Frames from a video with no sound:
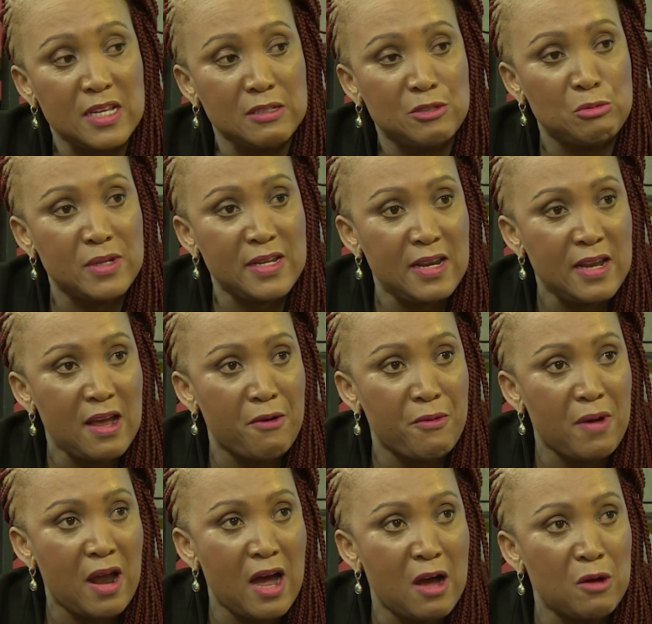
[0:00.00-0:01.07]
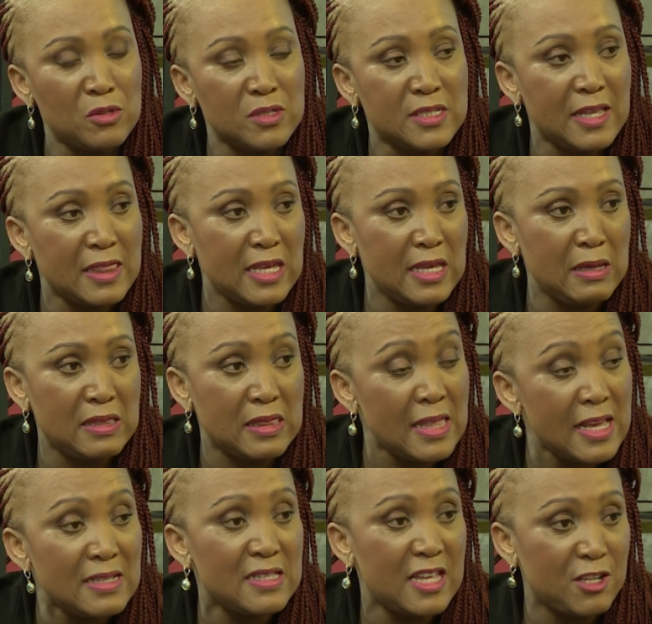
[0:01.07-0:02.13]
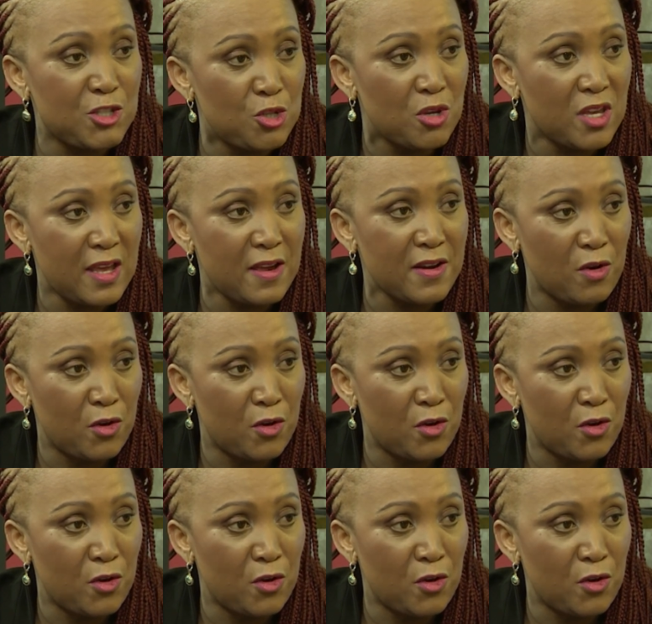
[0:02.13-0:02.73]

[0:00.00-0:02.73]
which is really around the things that you